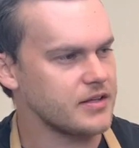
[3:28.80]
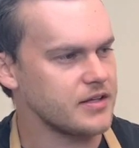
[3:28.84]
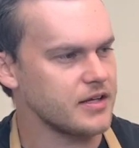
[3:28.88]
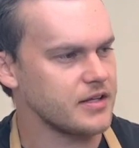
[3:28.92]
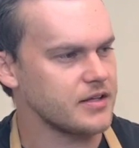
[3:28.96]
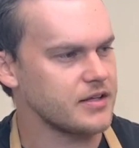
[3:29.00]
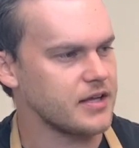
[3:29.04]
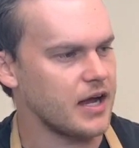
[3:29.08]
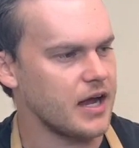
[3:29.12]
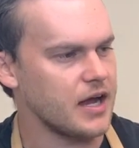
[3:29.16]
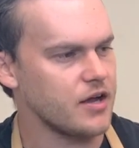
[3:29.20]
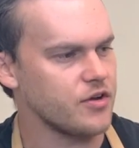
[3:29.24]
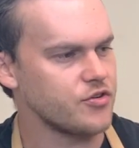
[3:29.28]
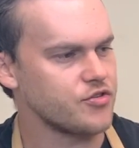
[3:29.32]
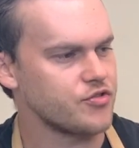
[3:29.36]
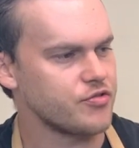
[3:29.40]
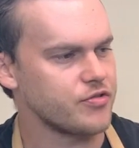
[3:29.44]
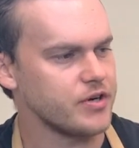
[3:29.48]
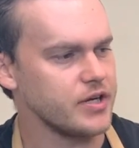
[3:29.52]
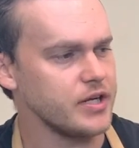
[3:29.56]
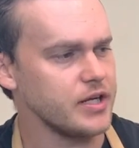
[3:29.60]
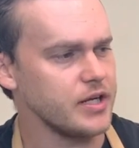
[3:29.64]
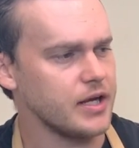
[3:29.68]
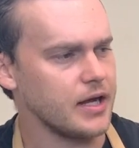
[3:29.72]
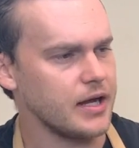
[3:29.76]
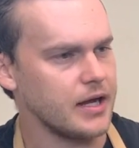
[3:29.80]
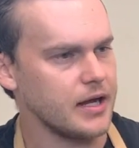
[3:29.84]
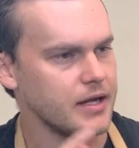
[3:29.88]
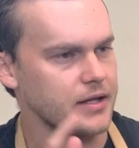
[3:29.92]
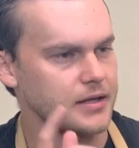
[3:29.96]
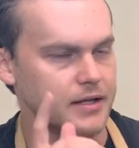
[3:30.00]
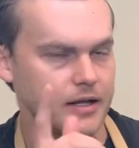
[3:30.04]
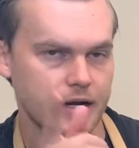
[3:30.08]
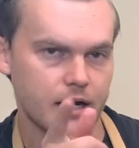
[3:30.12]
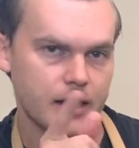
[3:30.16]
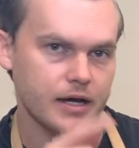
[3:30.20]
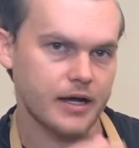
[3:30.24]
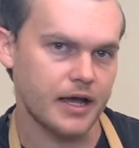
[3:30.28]
the entire tree, and
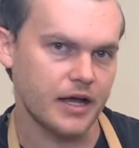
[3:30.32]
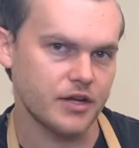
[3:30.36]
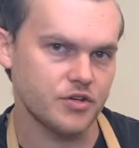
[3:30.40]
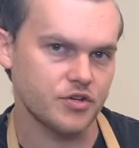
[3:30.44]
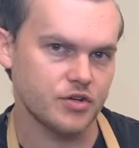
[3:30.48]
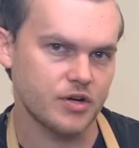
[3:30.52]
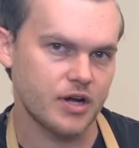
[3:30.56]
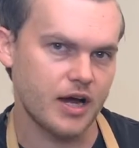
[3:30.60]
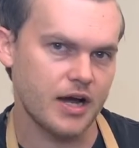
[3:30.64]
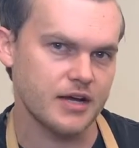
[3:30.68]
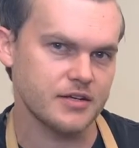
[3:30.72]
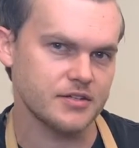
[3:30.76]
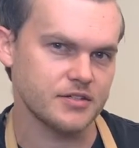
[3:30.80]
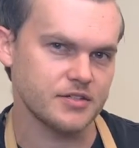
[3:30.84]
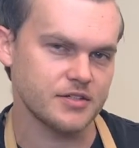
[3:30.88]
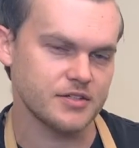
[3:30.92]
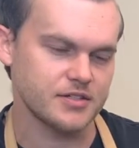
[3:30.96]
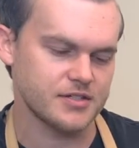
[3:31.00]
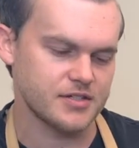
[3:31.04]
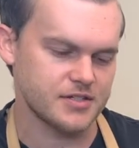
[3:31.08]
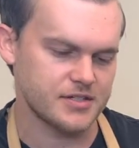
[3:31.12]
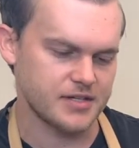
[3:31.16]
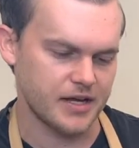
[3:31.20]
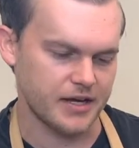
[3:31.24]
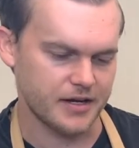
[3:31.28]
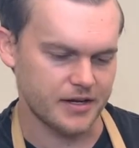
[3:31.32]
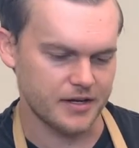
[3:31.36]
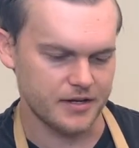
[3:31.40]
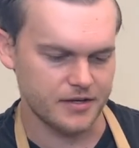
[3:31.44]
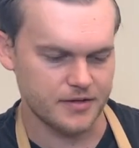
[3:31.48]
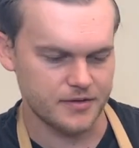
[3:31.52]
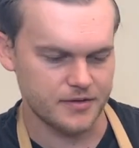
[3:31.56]
then I'll catch you guys in just a second.